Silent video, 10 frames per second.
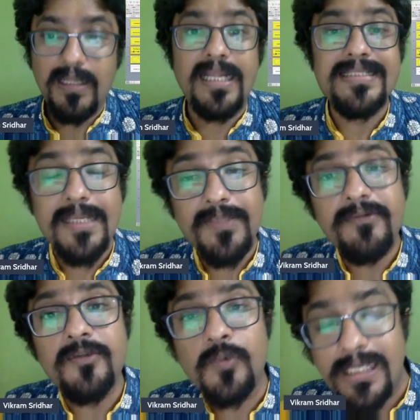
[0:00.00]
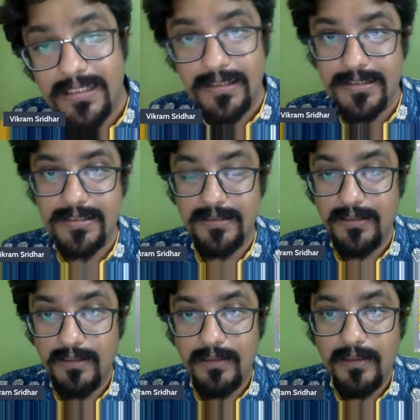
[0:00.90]
And same thing with weakness.
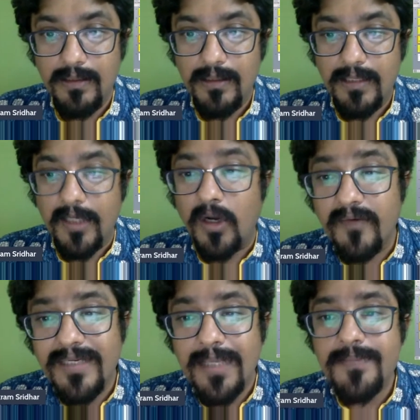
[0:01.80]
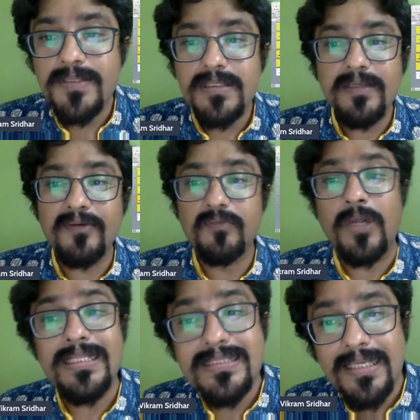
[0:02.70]
A lot of times,
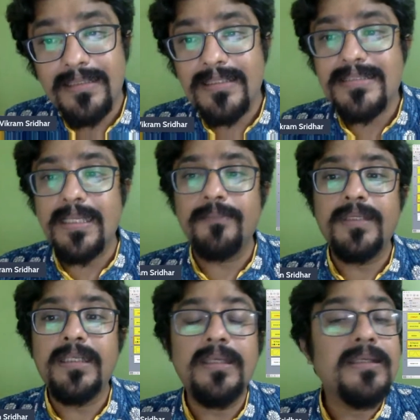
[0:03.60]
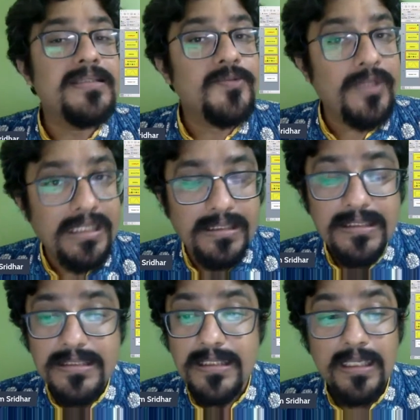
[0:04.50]
one strength is somebody's
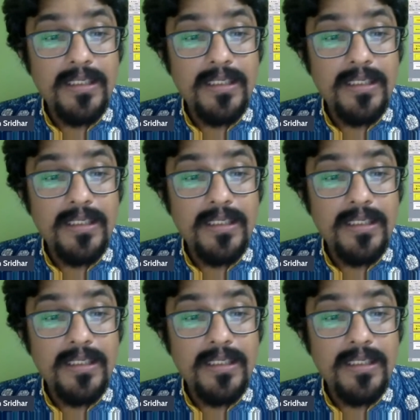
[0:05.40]
weakness.